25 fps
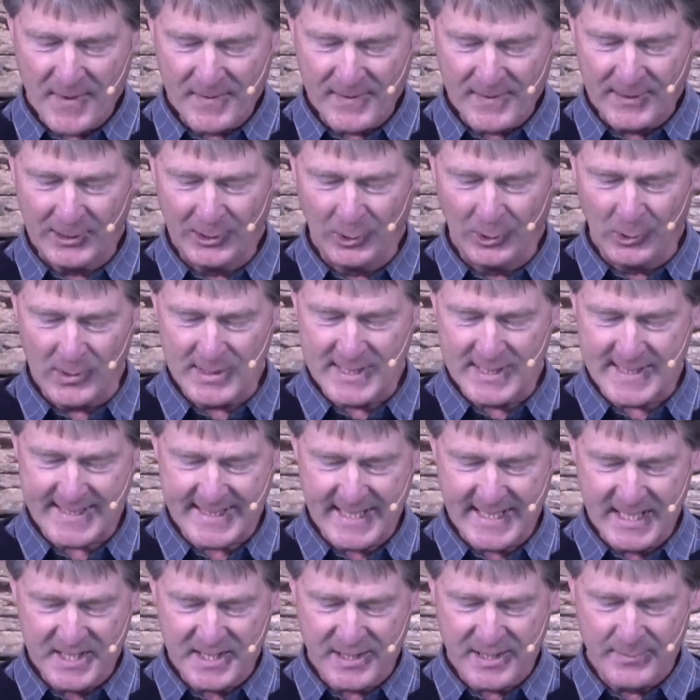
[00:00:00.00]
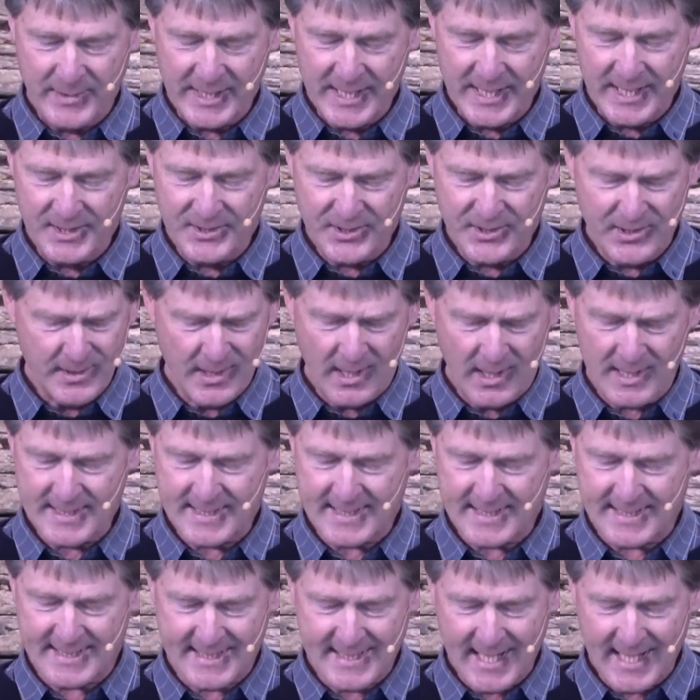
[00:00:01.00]
But the Lord said to me, Do
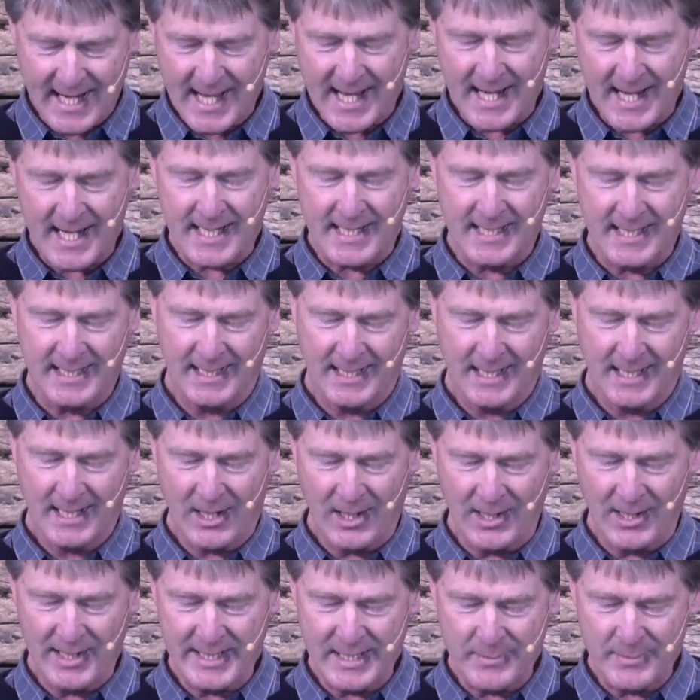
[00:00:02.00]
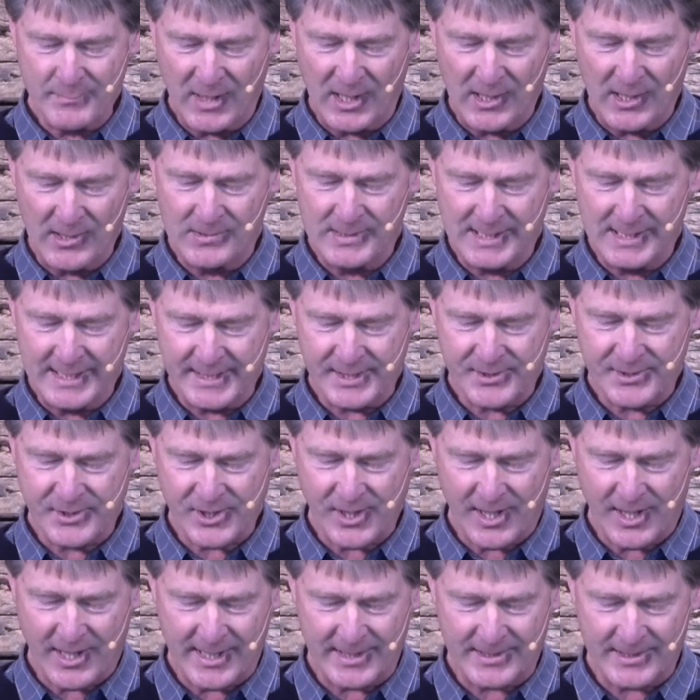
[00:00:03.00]
not say I am only a
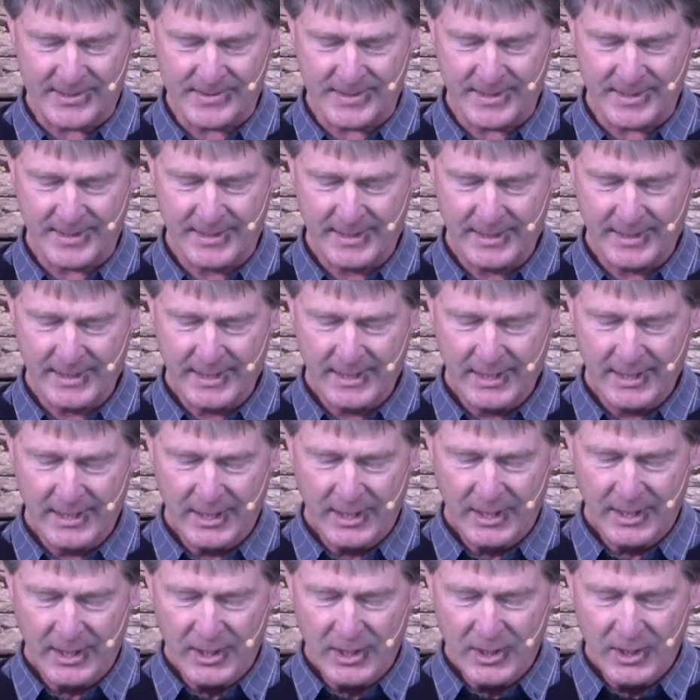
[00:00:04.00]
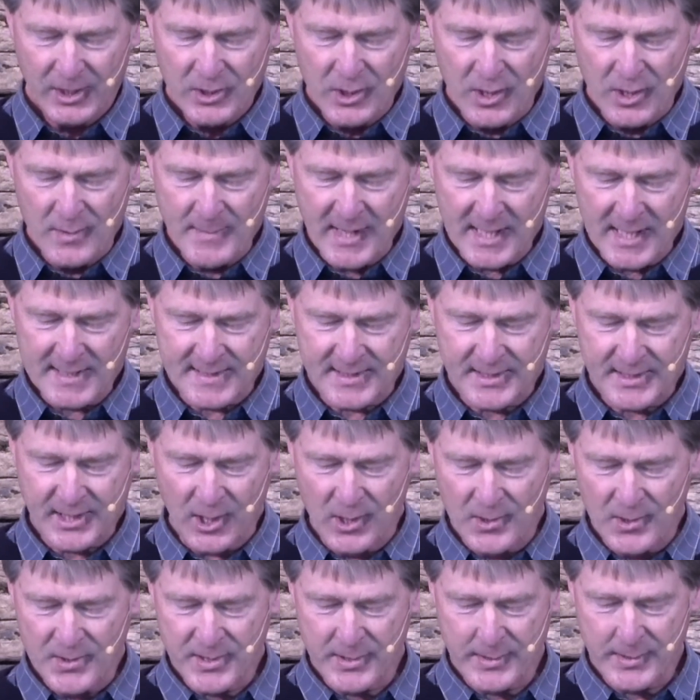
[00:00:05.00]
child. You must
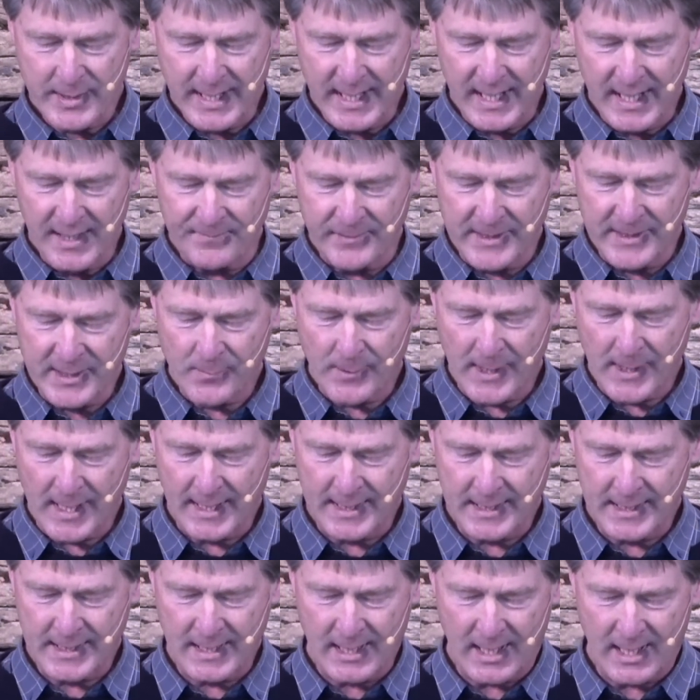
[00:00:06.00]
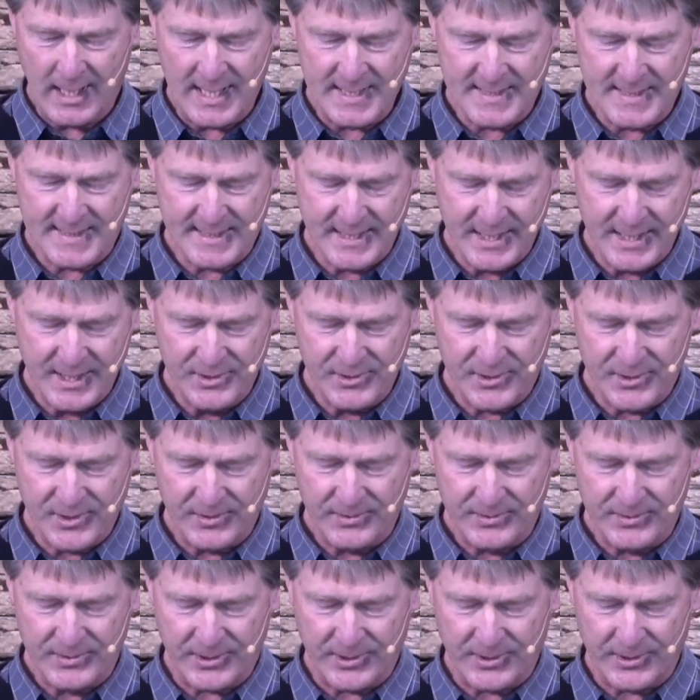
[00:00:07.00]
go to everyone I send
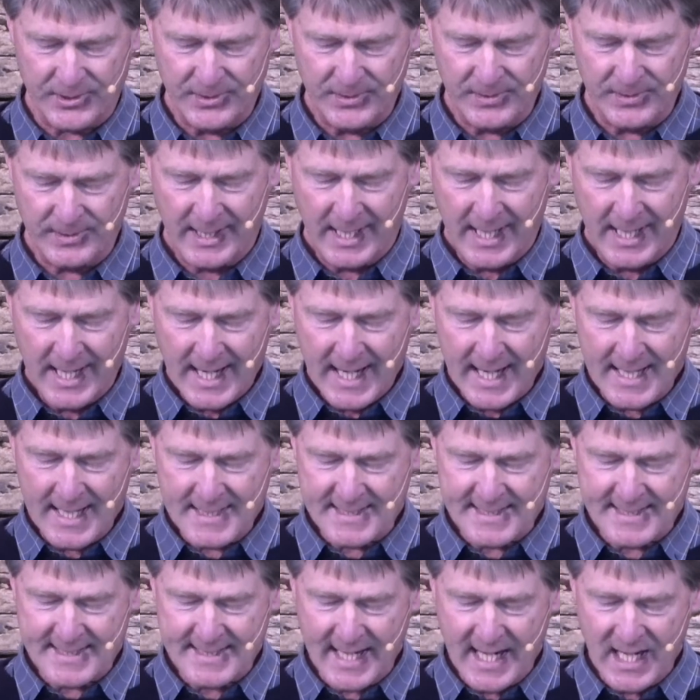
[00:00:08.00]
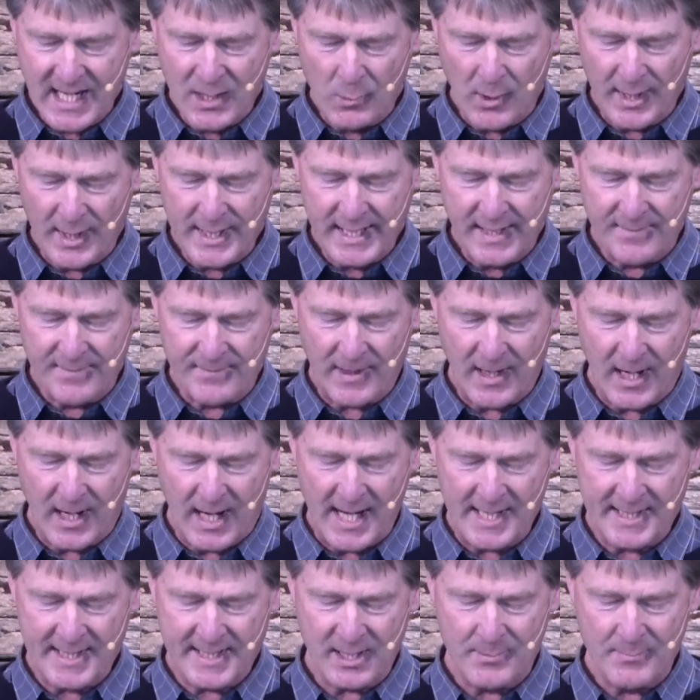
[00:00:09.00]
you to and say whatever
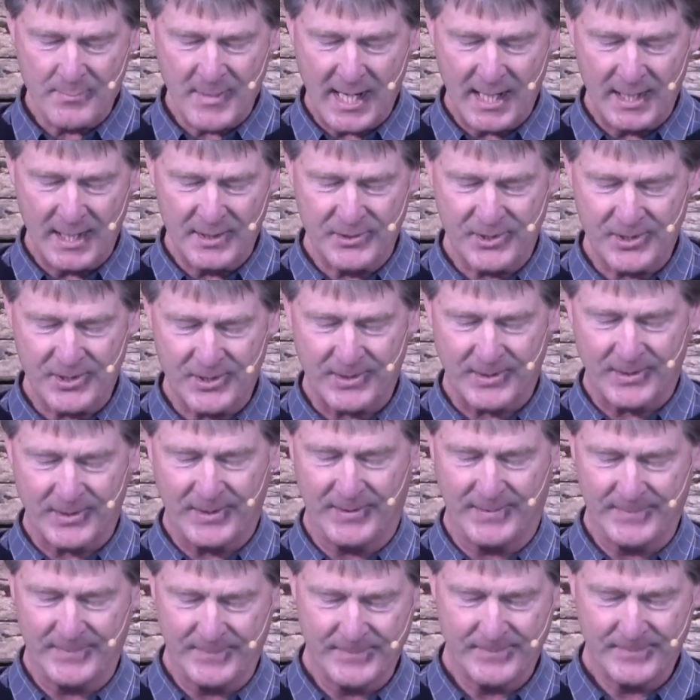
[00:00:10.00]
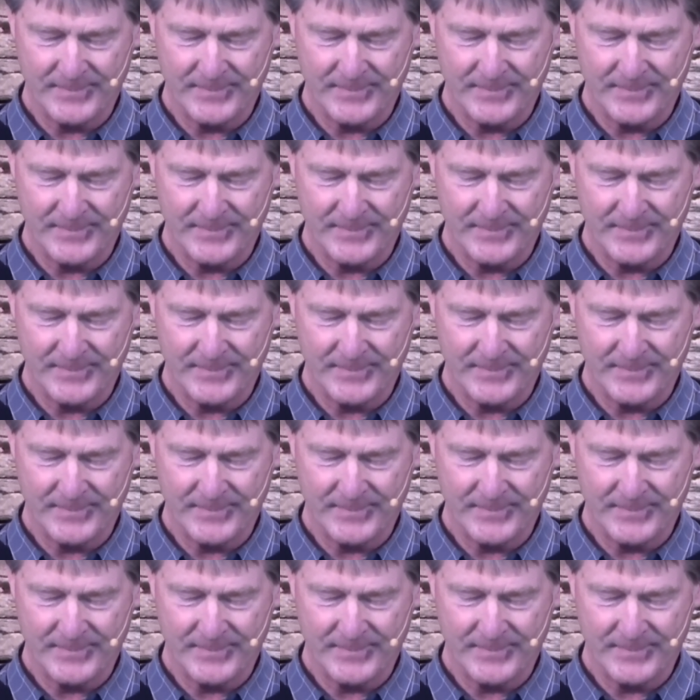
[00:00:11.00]
I command you.